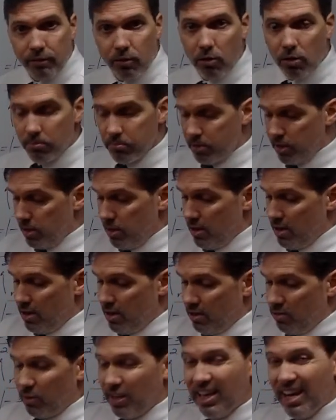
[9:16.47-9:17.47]
form.
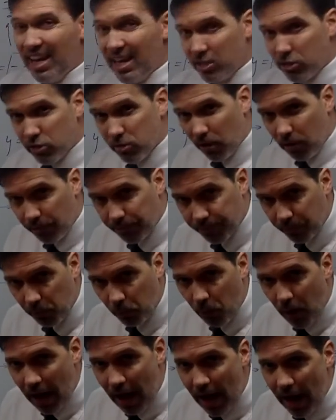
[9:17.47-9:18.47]
We can't solve for
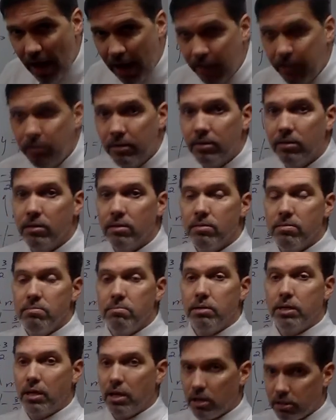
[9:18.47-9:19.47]
y
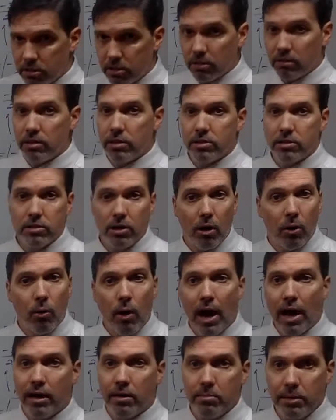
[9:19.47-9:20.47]
because there is no
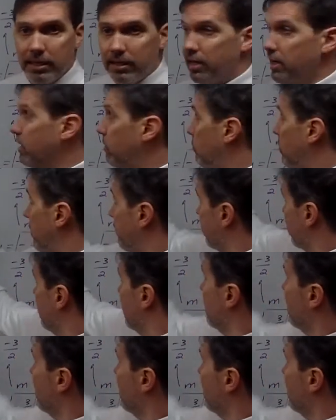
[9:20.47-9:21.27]
y to begin with.